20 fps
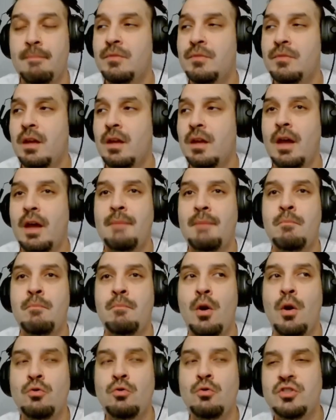At
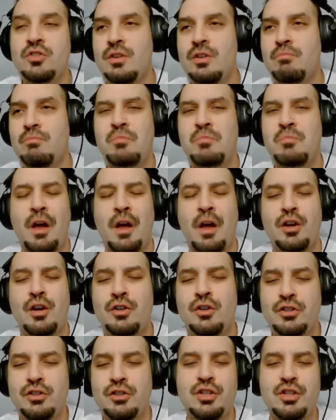most, a good
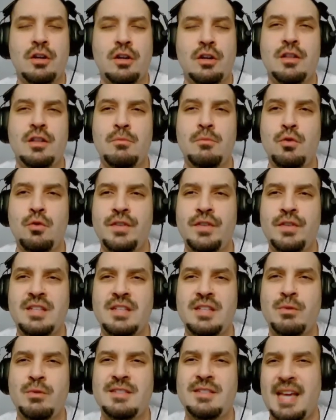chunk of the movies, I would
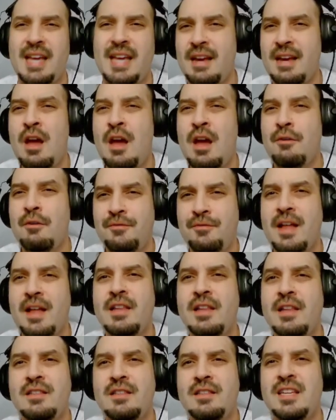say, fell
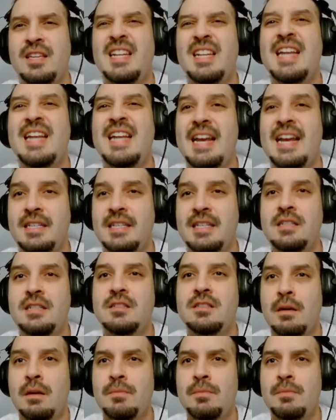into the
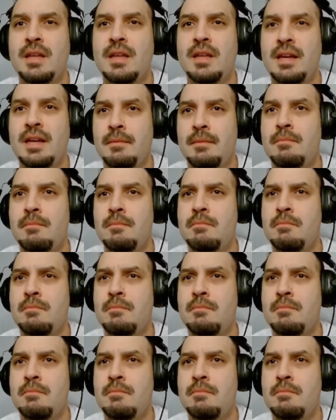90-something minute